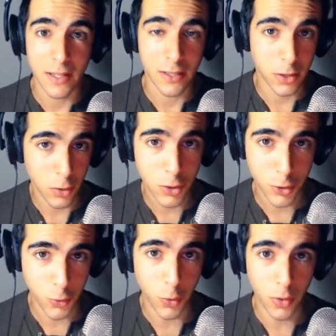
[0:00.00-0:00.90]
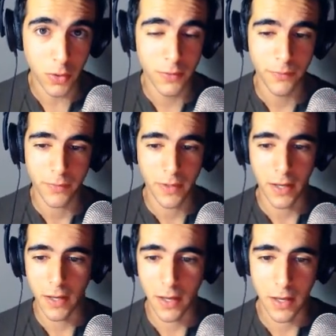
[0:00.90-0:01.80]
it looks cool,
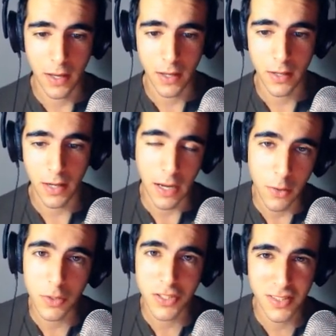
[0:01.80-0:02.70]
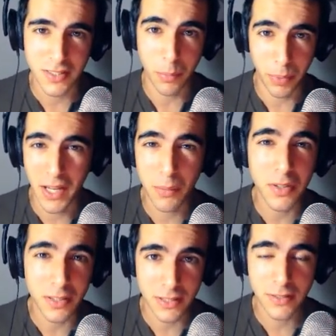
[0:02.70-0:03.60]
and I know it's just a
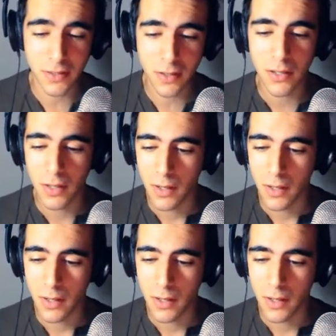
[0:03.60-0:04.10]
playable teaser,